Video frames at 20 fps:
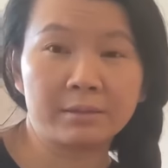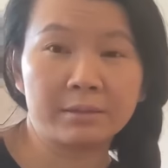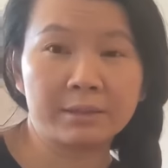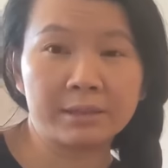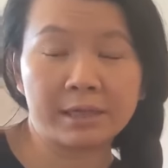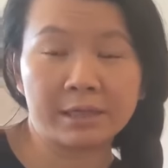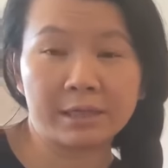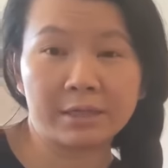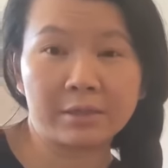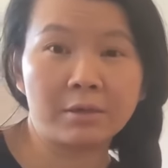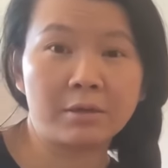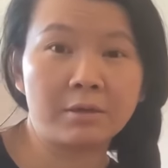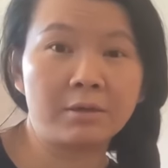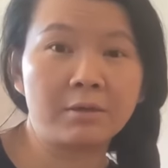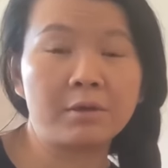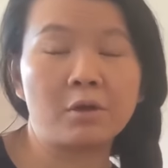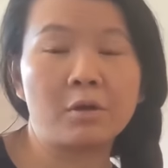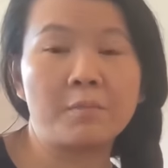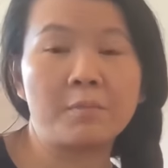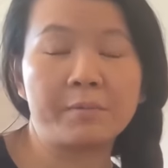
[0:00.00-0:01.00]
snuggle
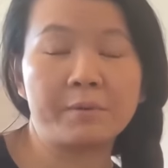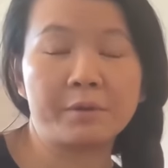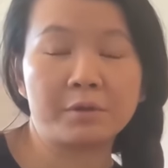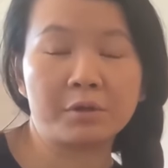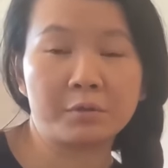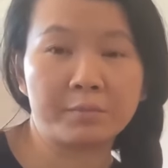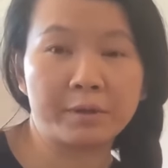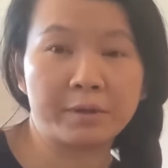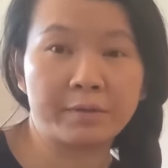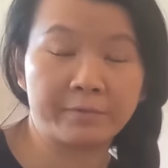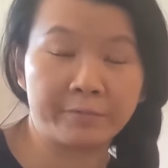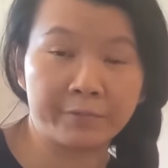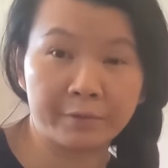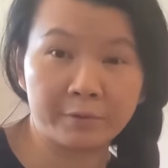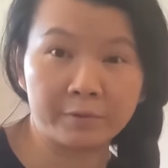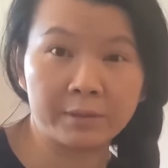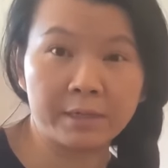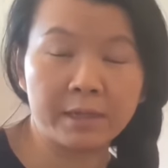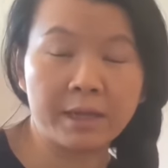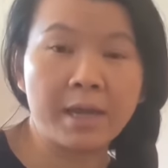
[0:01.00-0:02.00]
on or maybe it could be
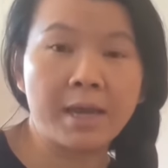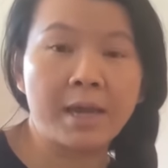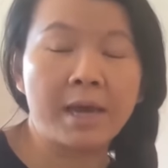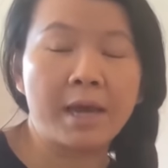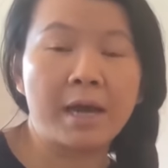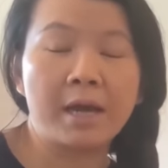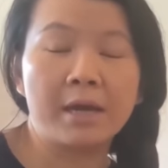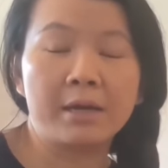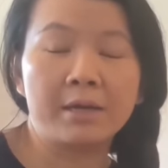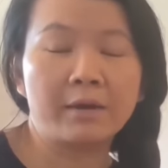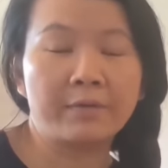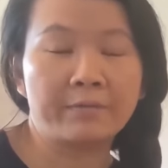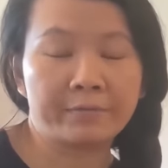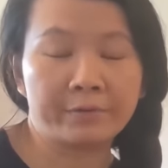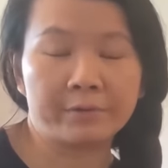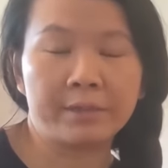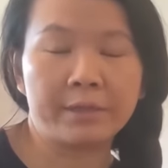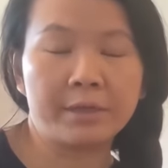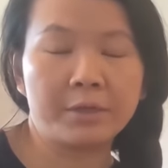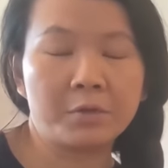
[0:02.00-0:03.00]
fruits uh, not
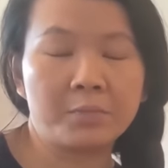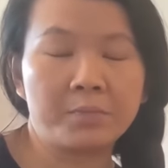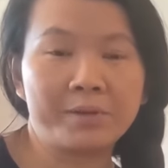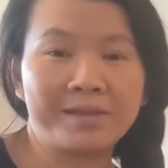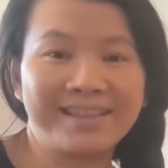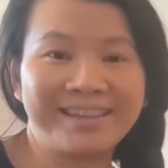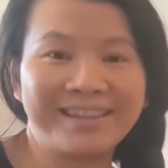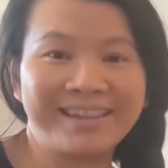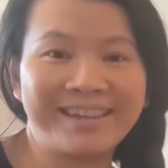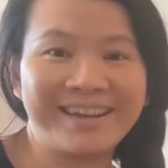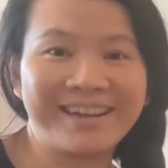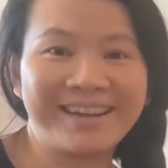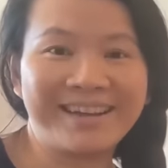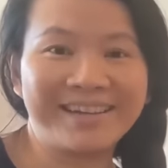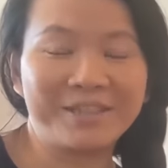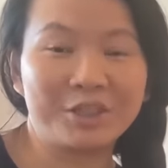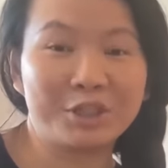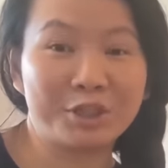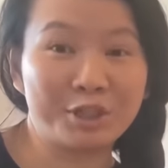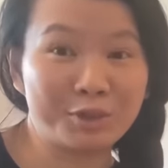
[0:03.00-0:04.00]
fruit it could be the uh,